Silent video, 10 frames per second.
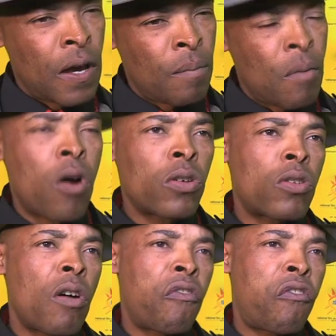
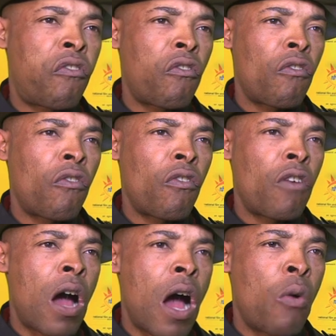Most of
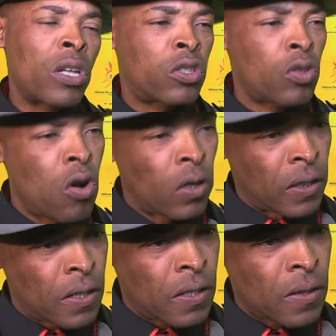our
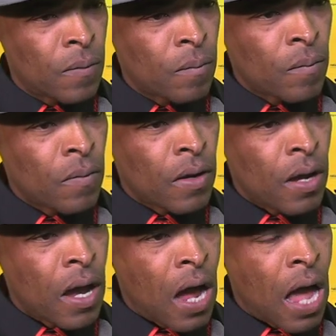stories
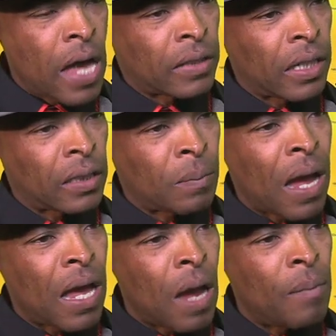are acted
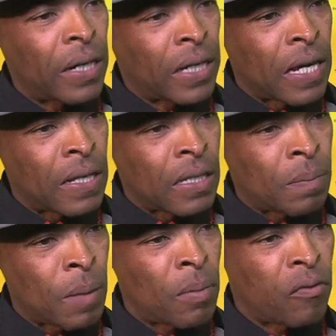by
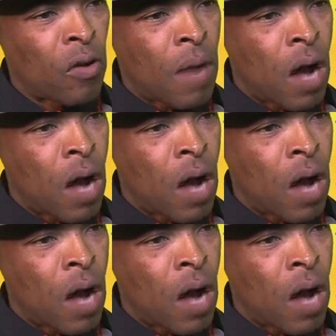Americans, people from